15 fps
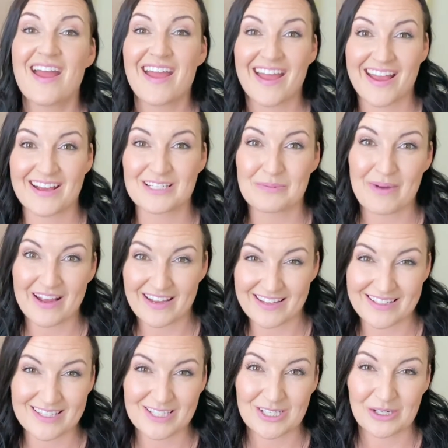and my
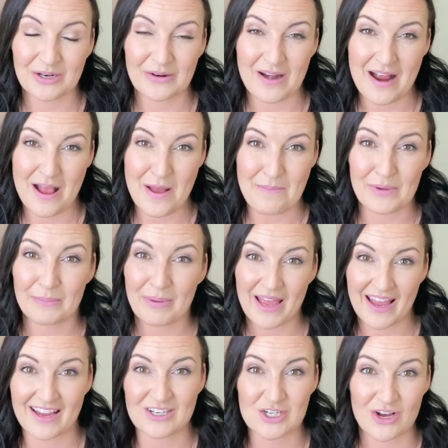Instagram
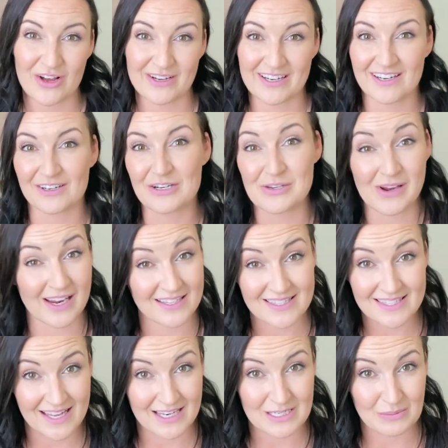page on here. You can
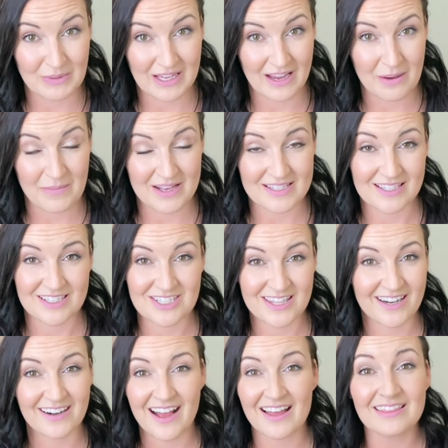send me a message
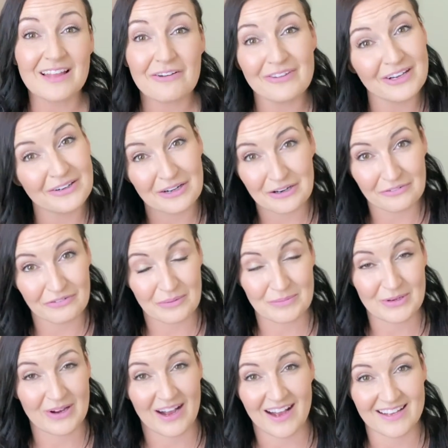there. I love hearing from
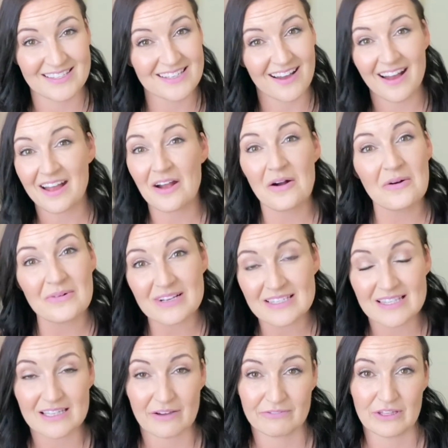you guys. I always
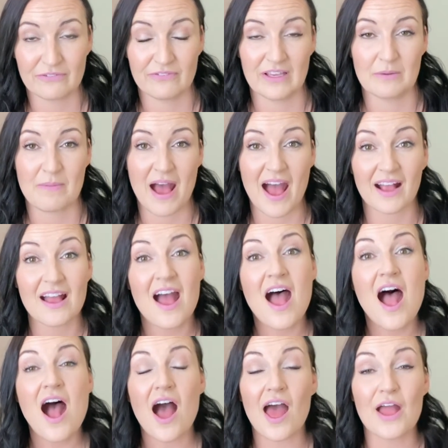love the feedback.
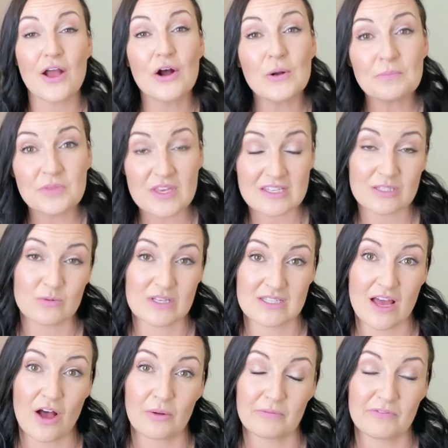I hope this was
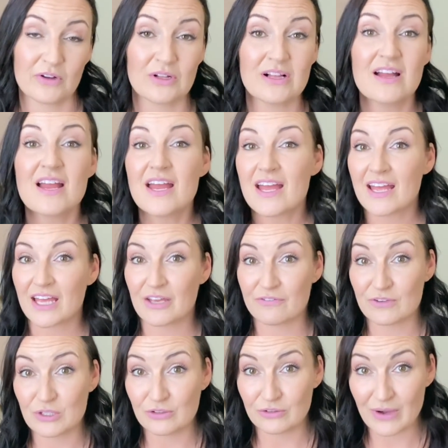helpful. If
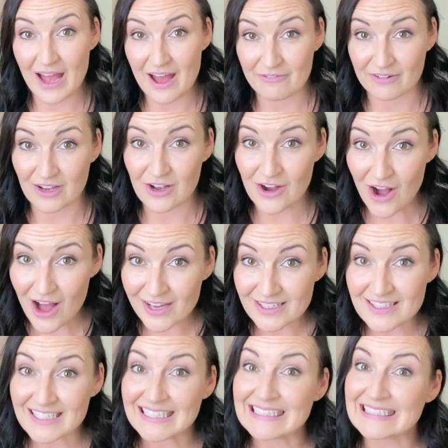you have
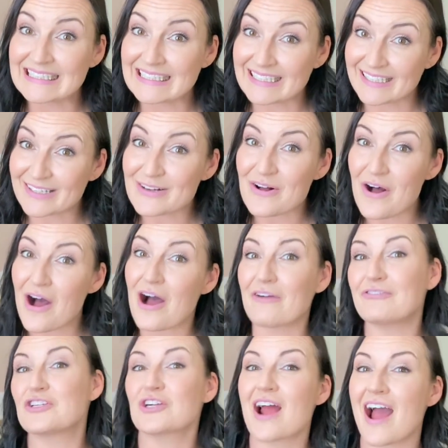gotten a little
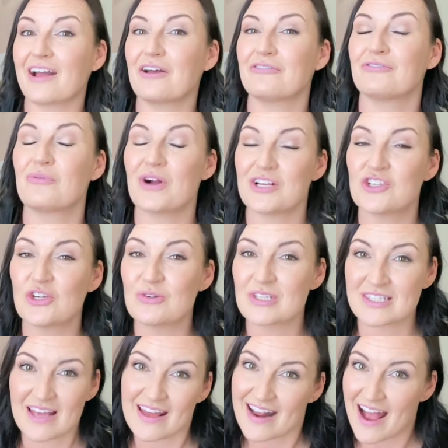off track of what you
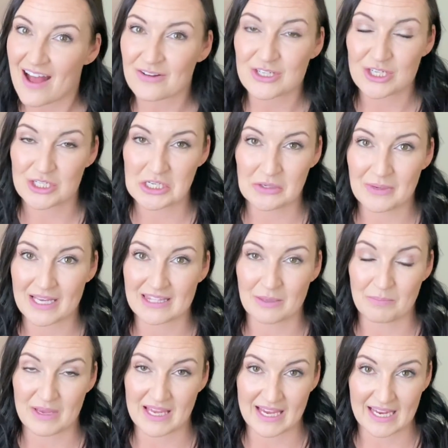set out to do at the
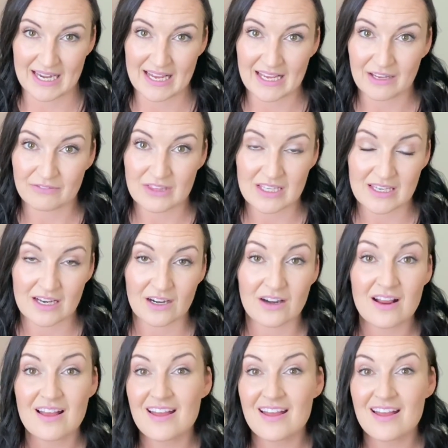beginning of the year,